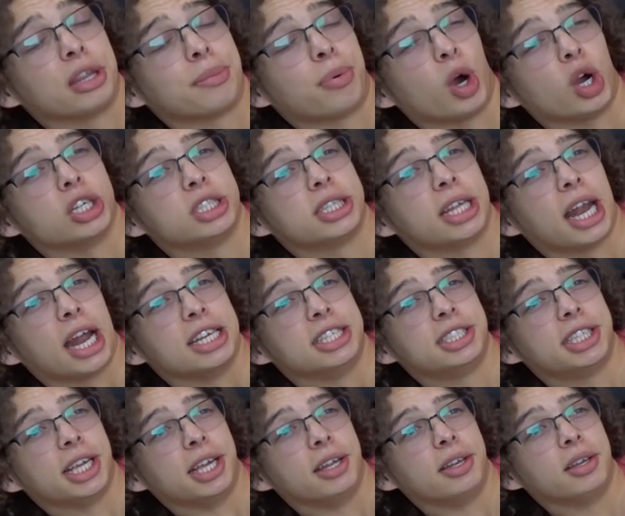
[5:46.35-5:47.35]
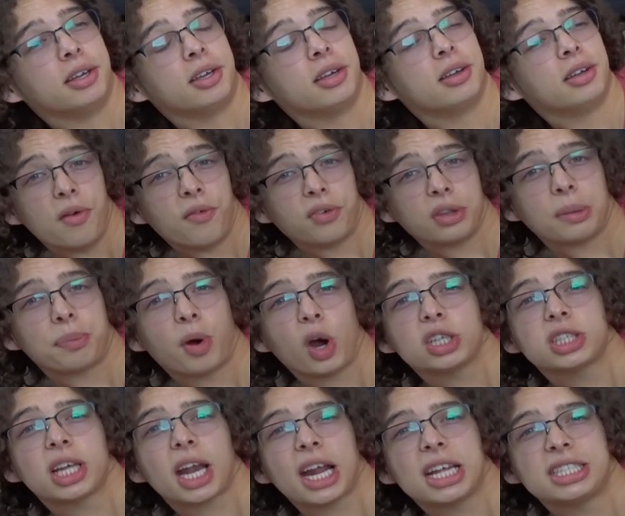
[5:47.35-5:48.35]
the parts that I sit. For the
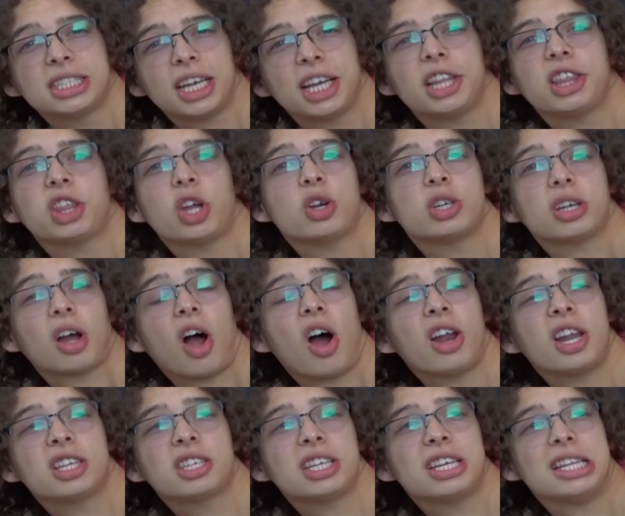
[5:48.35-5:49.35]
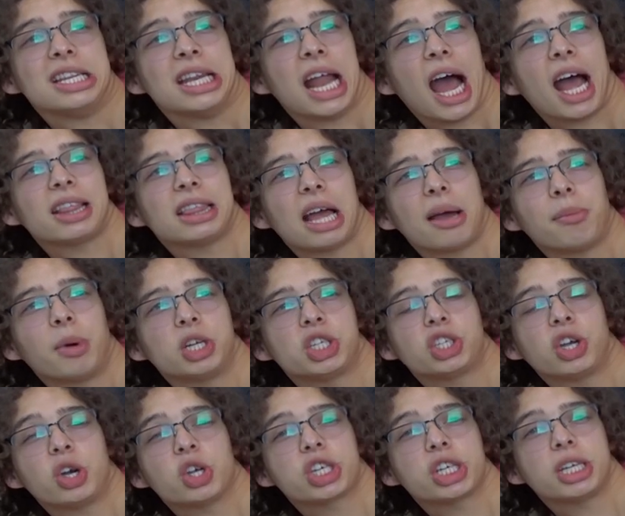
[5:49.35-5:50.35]
parts that I sit, there's honestly not that much
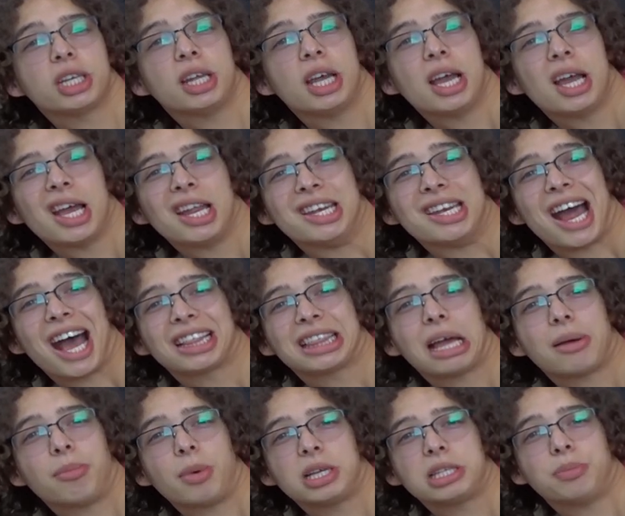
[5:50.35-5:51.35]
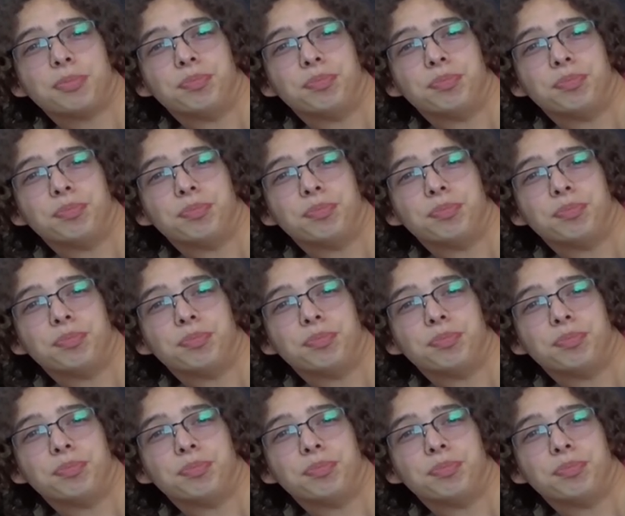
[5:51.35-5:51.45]
cushion, not that much